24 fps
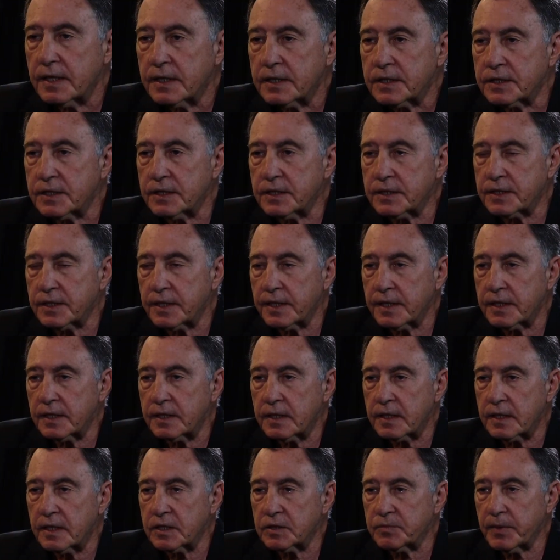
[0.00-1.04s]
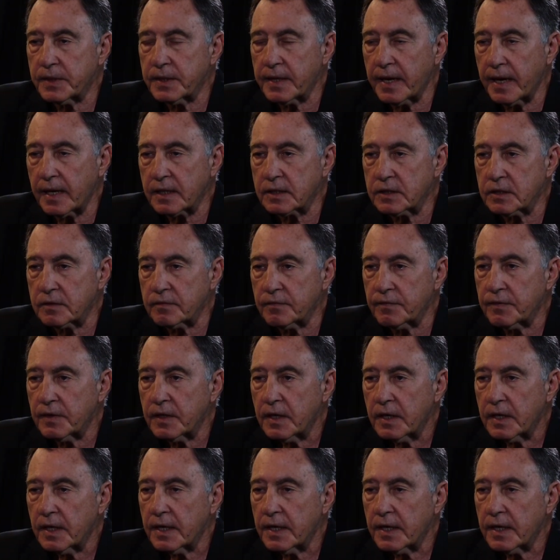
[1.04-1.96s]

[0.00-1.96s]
Since then, he's been active